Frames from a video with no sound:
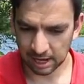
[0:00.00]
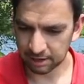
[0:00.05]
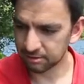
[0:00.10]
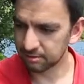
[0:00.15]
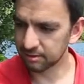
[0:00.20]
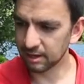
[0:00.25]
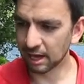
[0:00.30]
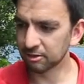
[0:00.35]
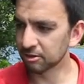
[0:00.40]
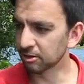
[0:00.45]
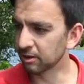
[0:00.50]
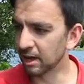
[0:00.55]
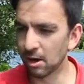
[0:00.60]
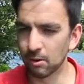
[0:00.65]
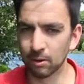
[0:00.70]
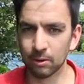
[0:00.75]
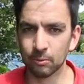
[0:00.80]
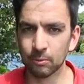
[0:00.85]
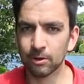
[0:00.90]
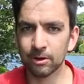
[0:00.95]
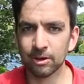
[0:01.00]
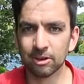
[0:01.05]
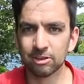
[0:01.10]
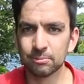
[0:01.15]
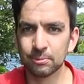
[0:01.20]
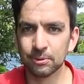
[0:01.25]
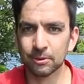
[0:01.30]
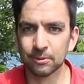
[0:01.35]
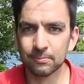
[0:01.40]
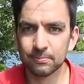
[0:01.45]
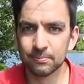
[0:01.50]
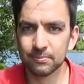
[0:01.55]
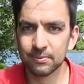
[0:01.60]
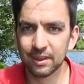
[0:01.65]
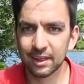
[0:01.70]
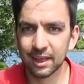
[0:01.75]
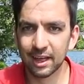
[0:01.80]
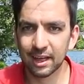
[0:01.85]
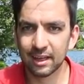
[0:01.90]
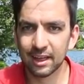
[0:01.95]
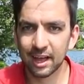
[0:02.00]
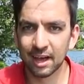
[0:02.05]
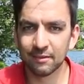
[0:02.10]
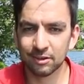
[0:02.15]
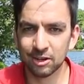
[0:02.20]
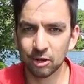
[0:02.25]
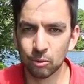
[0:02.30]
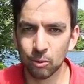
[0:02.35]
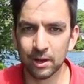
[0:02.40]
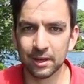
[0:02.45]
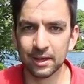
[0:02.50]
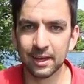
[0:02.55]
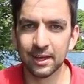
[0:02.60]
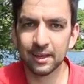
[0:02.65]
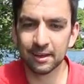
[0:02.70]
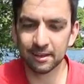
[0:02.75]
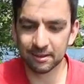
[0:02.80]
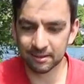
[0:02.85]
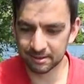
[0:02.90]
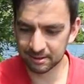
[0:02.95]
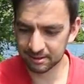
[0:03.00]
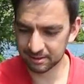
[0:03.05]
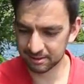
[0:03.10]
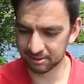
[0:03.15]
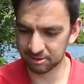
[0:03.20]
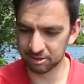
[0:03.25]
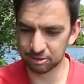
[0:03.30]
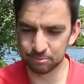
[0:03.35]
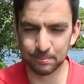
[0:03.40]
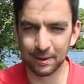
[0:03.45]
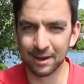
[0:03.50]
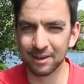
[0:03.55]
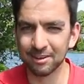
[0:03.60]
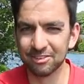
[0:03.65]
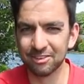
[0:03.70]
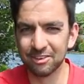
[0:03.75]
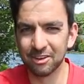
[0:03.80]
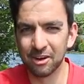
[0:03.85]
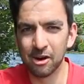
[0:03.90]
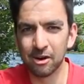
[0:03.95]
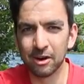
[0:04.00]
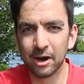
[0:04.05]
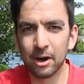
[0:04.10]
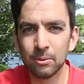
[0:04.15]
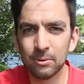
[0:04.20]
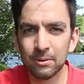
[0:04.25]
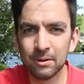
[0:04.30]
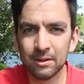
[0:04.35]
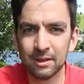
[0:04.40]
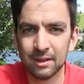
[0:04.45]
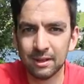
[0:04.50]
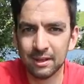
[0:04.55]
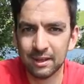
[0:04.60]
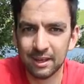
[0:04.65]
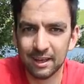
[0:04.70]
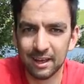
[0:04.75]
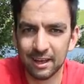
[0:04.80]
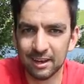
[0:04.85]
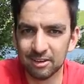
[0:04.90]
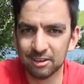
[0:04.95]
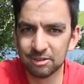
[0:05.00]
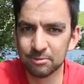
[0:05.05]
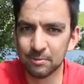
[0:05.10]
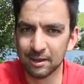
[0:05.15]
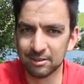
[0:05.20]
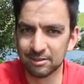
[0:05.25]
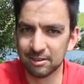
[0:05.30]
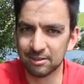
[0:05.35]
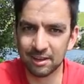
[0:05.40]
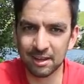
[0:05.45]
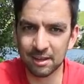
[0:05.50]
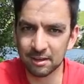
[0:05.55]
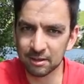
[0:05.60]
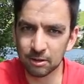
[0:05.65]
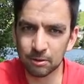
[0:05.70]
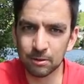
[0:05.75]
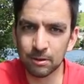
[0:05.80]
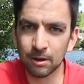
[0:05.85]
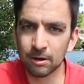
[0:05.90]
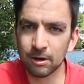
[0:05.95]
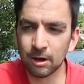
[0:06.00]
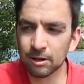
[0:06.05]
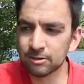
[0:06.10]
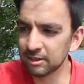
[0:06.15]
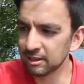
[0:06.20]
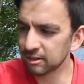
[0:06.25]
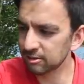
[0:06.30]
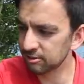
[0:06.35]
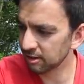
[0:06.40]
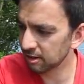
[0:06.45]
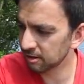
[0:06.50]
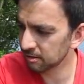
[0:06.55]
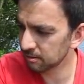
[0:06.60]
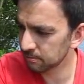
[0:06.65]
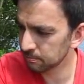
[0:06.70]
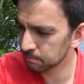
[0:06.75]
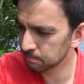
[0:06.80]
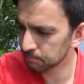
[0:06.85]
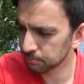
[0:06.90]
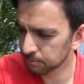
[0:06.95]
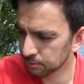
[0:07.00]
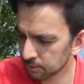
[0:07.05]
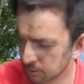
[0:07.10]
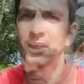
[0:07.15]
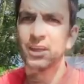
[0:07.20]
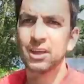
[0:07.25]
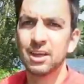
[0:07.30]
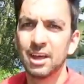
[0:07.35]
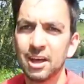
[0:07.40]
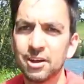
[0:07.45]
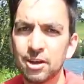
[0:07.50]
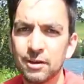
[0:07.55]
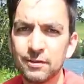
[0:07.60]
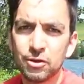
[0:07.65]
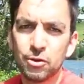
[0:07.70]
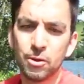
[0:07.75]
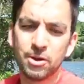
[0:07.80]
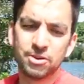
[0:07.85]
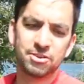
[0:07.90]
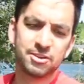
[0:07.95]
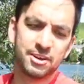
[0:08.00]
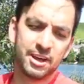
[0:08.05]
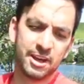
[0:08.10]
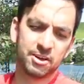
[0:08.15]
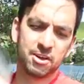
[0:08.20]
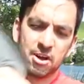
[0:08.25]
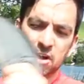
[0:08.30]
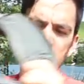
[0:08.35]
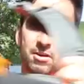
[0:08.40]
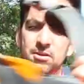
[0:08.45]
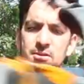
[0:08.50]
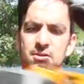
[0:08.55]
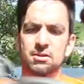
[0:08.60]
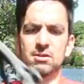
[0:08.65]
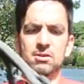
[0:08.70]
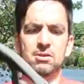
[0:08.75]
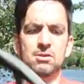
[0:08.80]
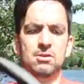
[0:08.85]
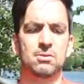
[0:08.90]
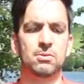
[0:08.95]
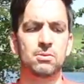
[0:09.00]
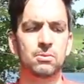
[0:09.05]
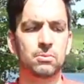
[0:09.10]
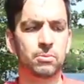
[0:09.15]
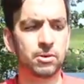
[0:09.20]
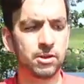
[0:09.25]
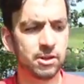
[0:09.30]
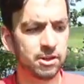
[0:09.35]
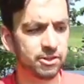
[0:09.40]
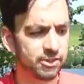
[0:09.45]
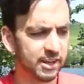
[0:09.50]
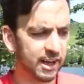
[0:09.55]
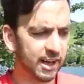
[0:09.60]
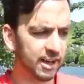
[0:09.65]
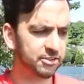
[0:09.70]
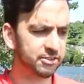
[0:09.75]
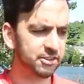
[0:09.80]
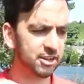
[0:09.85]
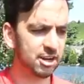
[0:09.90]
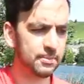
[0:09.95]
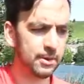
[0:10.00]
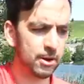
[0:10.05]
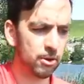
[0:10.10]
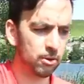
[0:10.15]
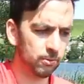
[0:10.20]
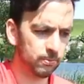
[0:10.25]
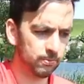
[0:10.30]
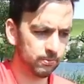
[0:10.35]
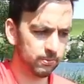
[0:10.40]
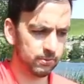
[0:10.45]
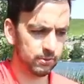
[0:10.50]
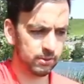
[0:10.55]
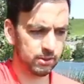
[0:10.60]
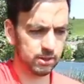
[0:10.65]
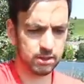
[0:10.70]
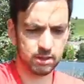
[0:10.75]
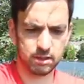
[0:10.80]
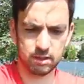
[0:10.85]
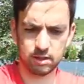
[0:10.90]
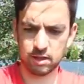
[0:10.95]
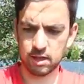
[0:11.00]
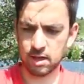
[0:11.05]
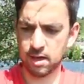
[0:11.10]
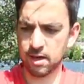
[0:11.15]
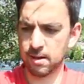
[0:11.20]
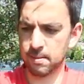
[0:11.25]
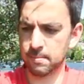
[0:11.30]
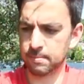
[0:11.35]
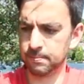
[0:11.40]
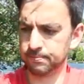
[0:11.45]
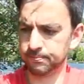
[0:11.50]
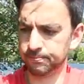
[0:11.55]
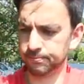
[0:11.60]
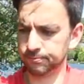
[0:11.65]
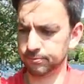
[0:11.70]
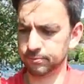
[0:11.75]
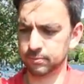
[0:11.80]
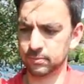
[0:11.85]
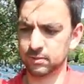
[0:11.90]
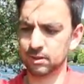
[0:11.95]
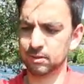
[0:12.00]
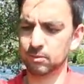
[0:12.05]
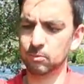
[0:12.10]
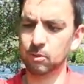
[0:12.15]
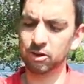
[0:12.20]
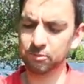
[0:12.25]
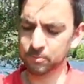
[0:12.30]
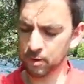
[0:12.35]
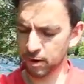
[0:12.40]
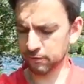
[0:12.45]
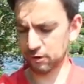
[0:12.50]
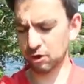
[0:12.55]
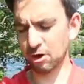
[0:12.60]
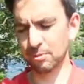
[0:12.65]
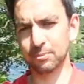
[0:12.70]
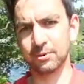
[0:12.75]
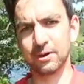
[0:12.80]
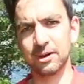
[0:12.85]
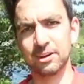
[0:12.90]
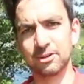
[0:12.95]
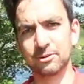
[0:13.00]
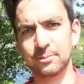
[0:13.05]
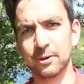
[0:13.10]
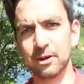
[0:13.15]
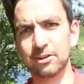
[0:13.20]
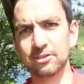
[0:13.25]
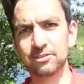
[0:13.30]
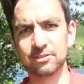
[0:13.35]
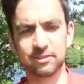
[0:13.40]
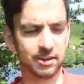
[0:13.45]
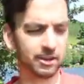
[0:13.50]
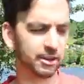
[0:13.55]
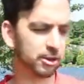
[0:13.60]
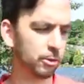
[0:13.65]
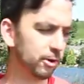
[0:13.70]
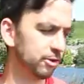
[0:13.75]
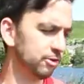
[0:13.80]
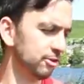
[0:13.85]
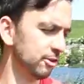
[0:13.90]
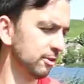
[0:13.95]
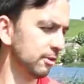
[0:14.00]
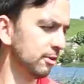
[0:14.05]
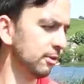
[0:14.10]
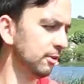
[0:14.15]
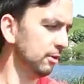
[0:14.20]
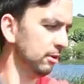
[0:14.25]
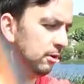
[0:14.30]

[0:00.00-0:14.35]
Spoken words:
don't know how it works, but having the weight here just balances it all out and it just makes the day go a lot easier. Another question that I got was asking about, well, it was more of a complaint, to be honest, than a question.